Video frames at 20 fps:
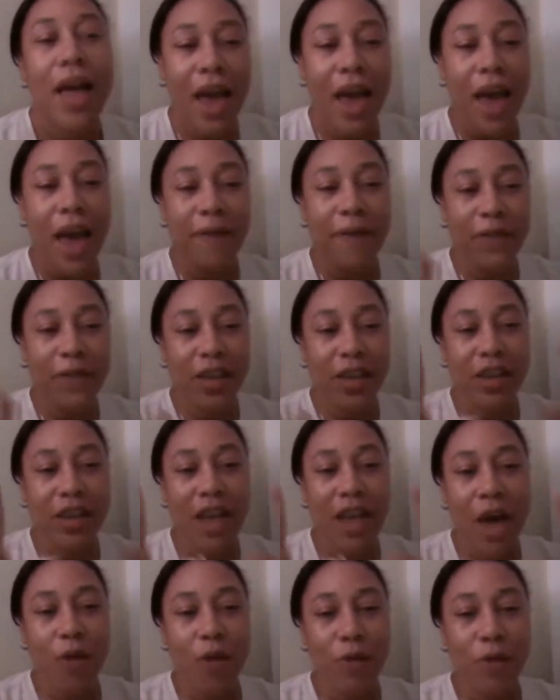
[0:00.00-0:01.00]
I figured
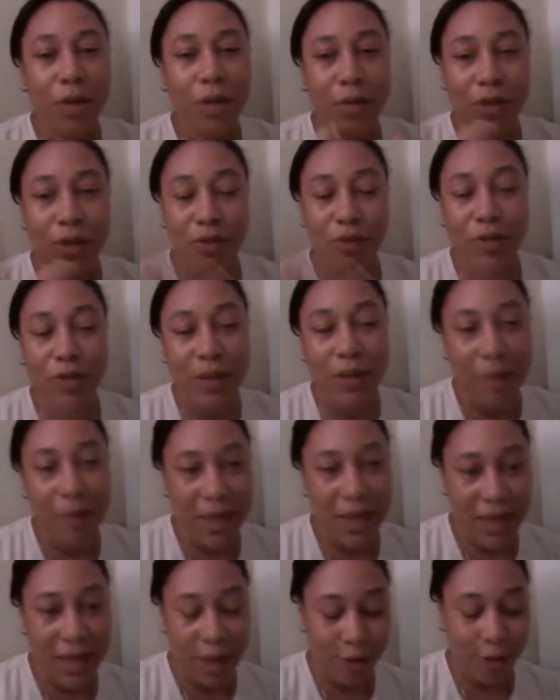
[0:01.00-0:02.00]
out what I'm gonna do to my
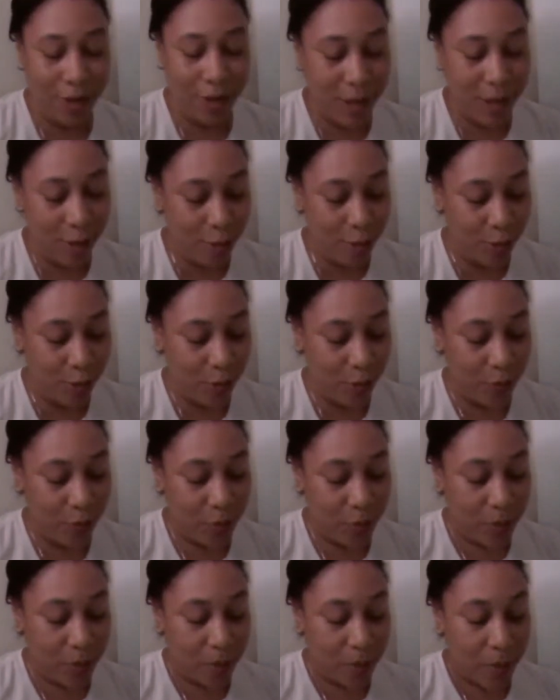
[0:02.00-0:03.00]
nails too.
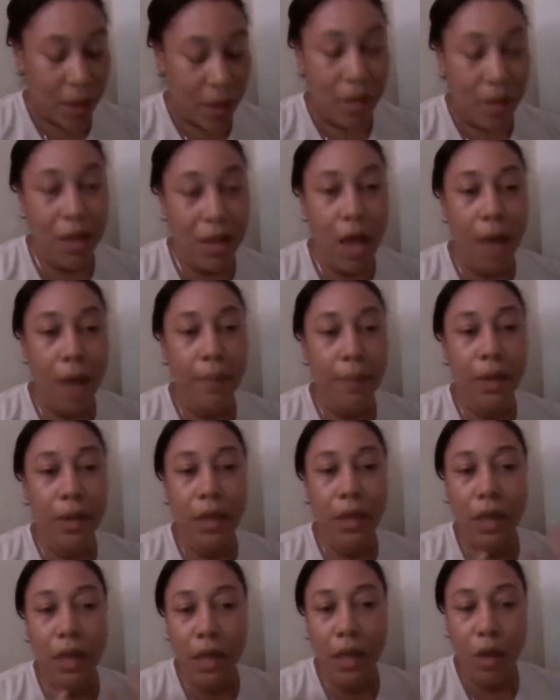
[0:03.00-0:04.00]
So I'm gonna
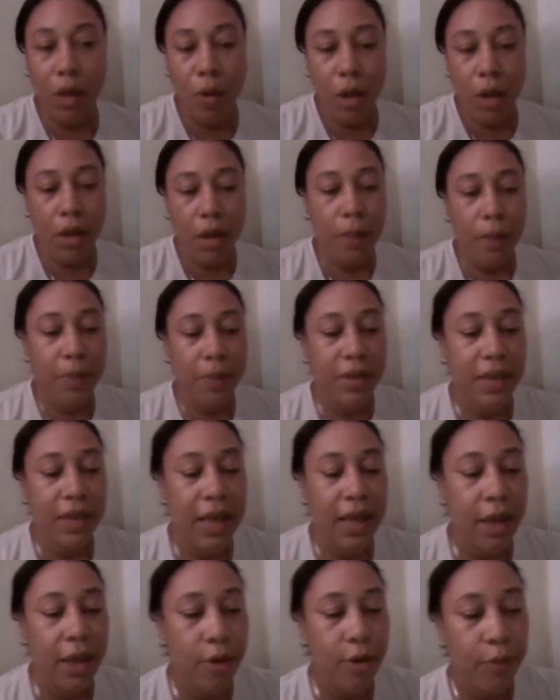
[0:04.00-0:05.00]
look all up and
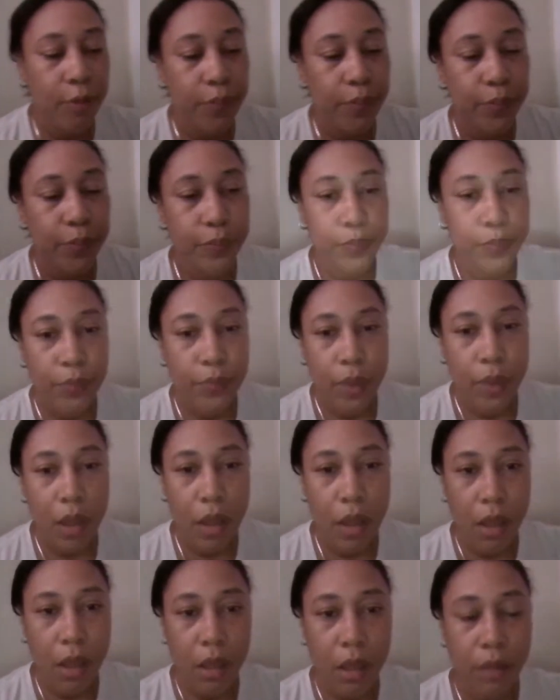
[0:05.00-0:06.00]
down.
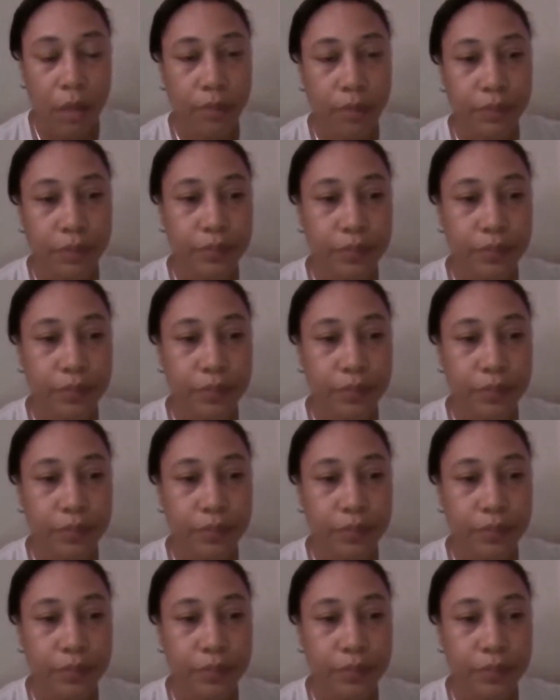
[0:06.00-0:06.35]
What